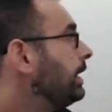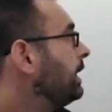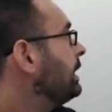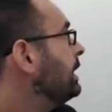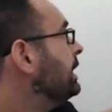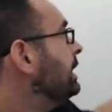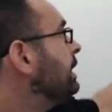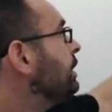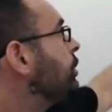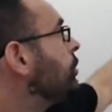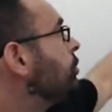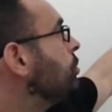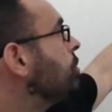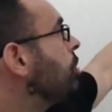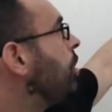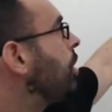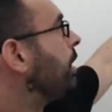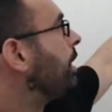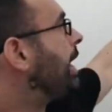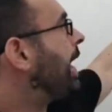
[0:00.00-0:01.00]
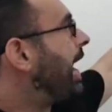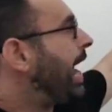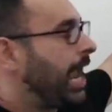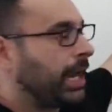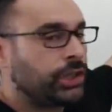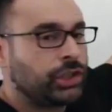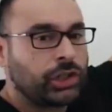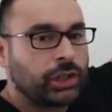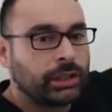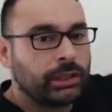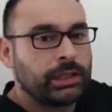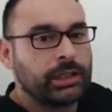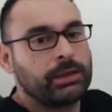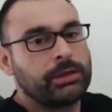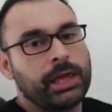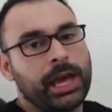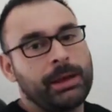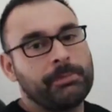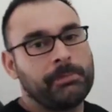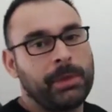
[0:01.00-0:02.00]
It is not actually
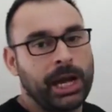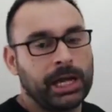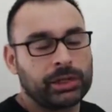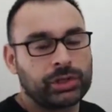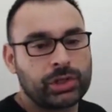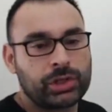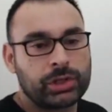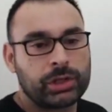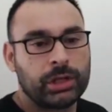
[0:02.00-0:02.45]
that much,